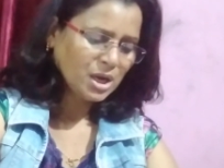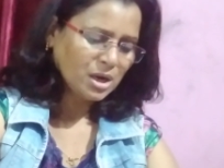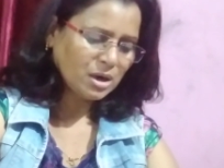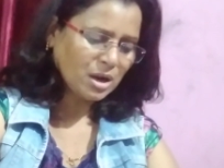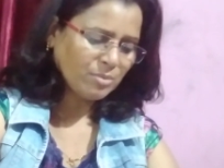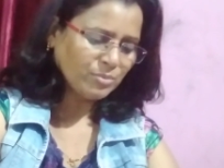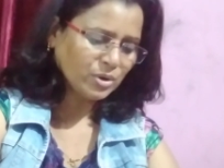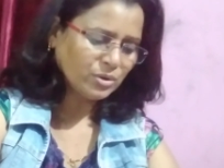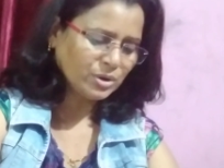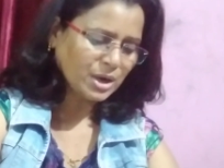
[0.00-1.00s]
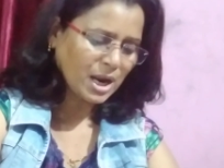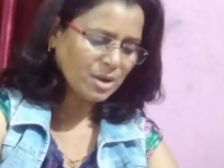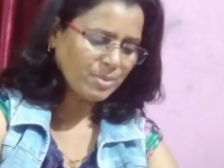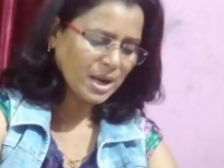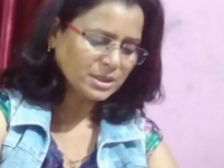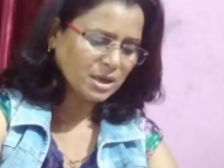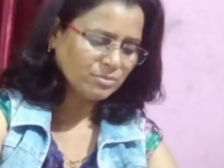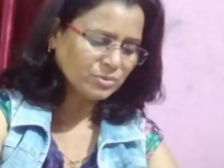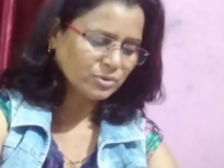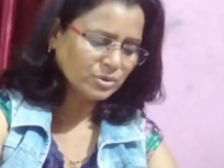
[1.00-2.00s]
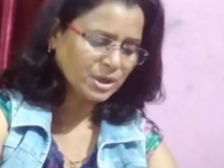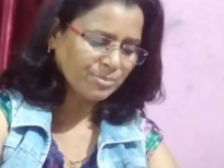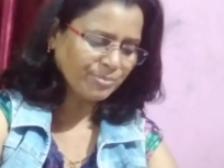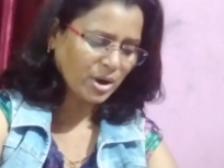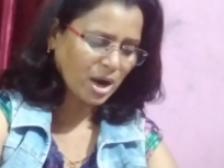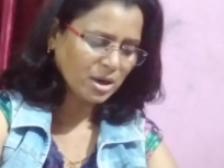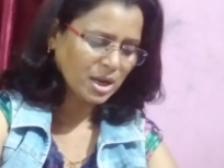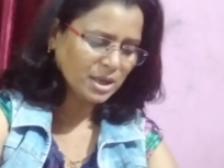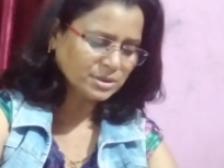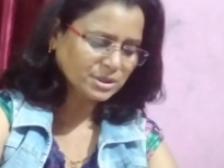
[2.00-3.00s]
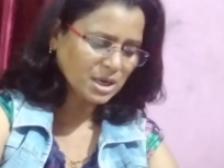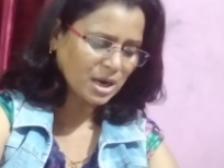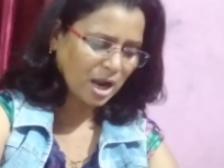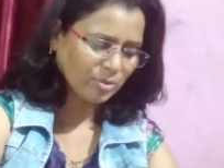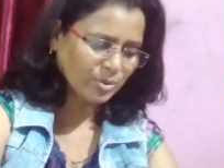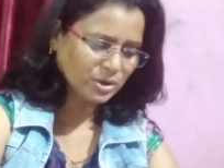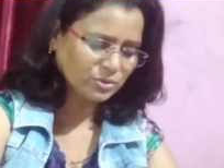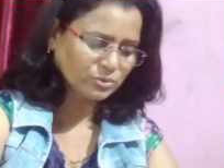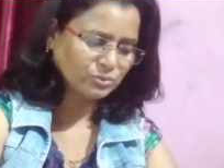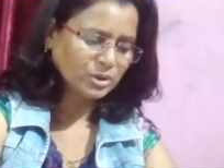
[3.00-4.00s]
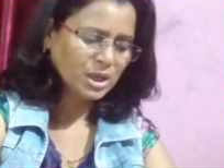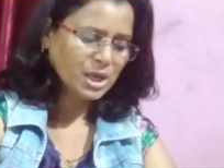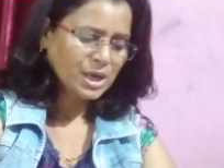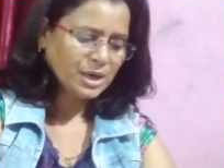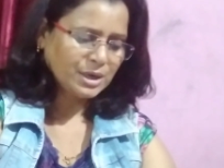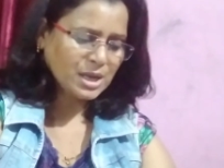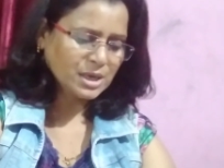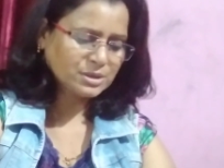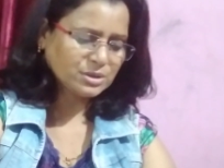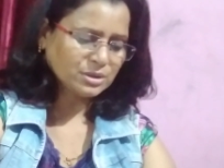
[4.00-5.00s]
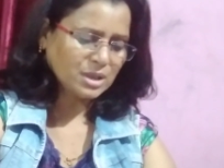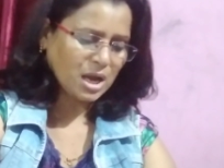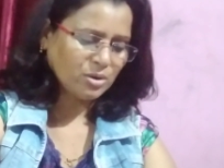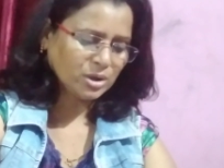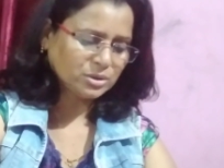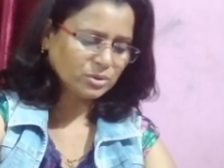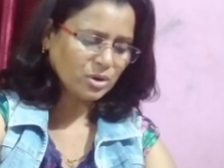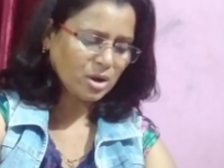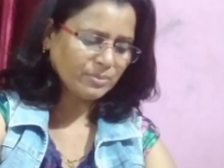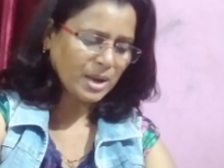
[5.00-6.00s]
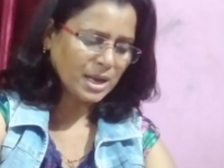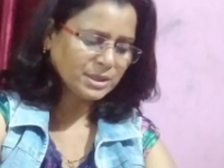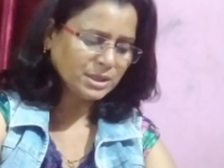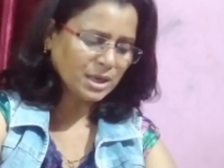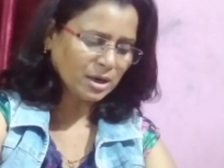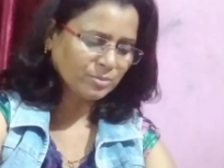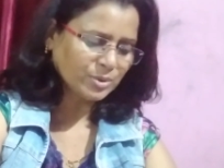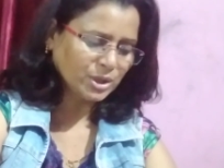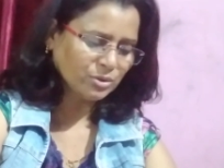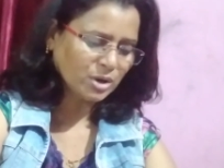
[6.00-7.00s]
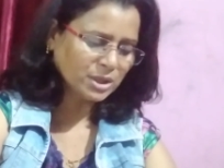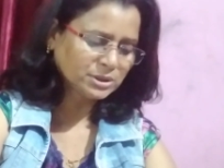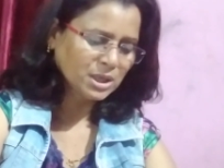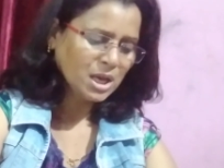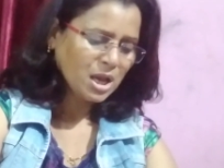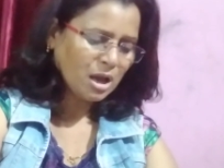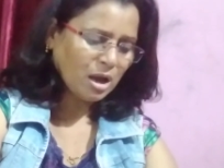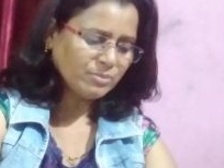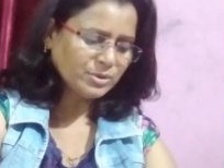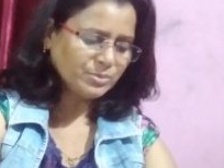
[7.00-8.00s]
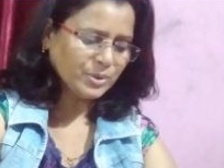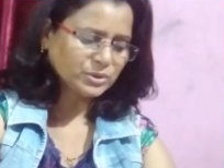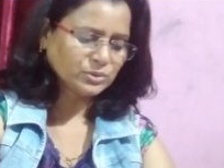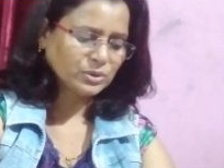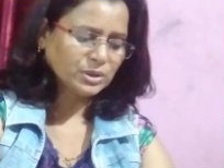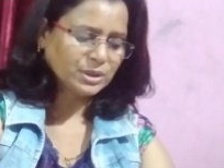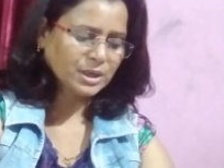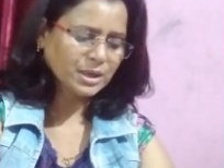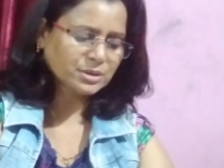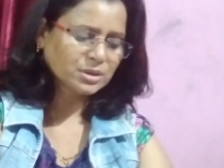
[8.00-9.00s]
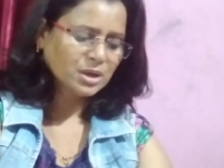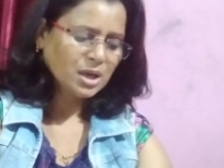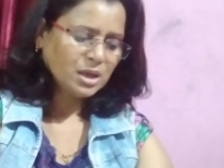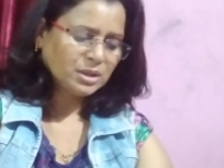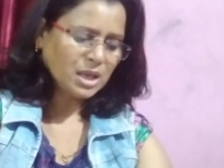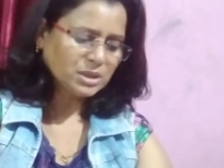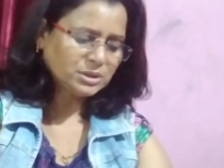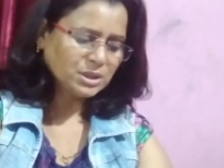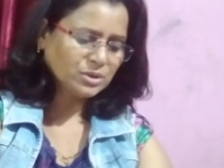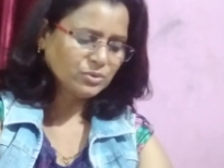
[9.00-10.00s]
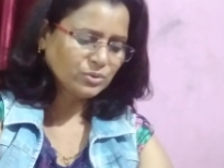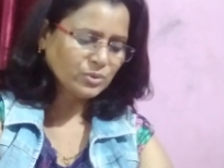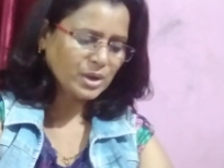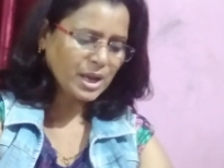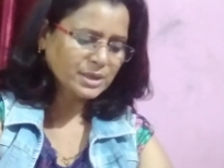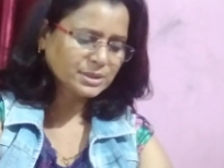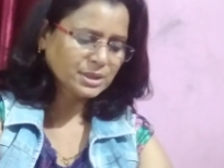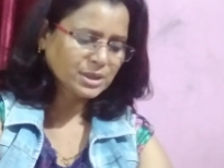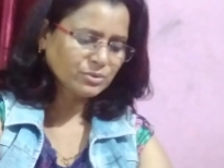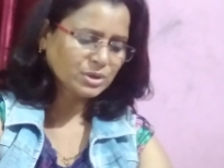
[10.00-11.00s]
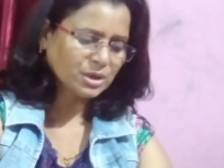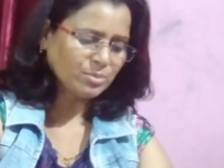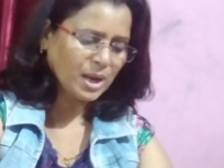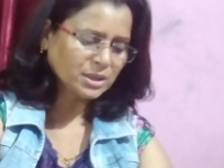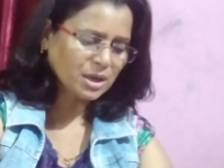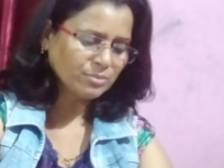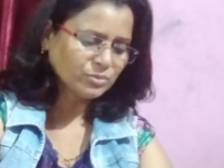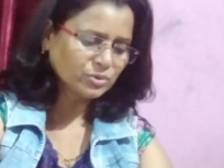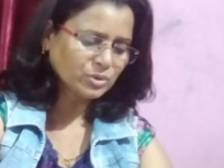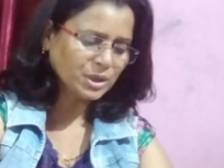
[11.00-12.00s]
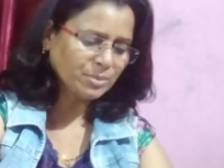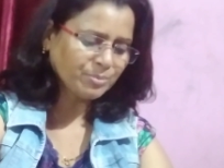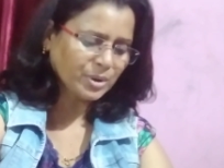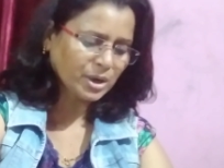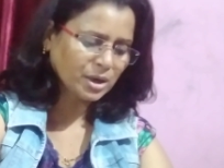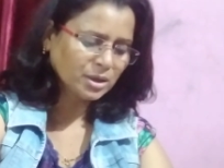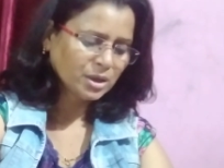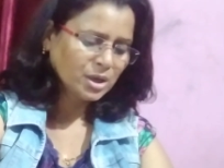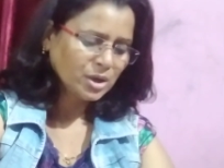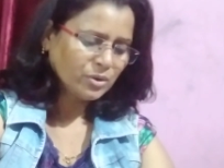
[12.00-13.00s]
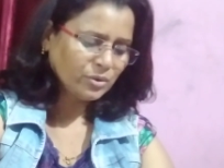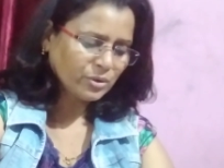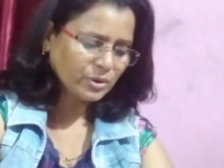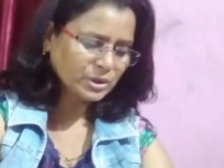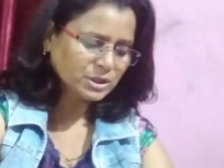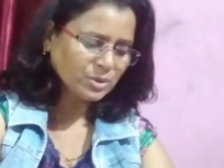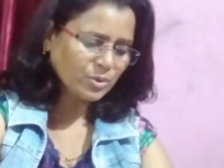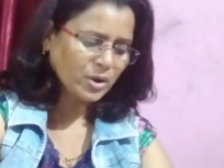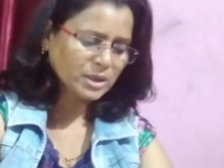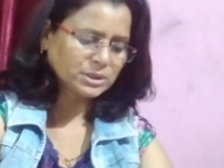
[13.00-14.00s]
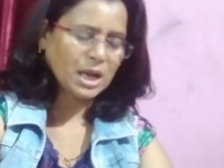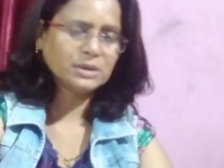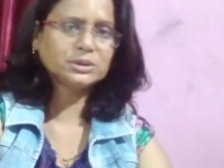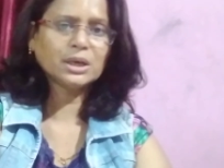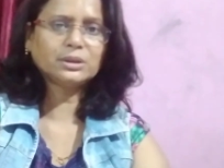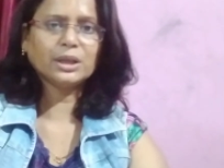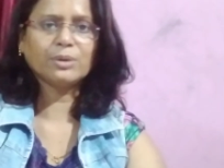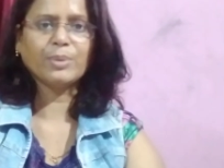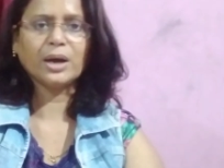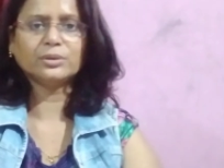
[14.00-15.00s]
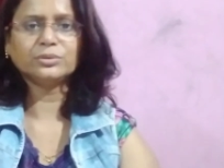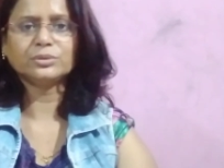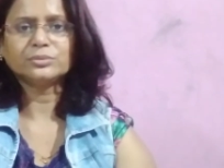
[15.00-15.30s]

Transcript: Ram Mohan Rai by the Mughal emperor. Answer, Akbar II. Next, the author of Aini Akbari was Abul Fazl. Next, the Sikh Guru executed by the Mughal emperor Aurangzeb was Ansar Tegh Bahadur.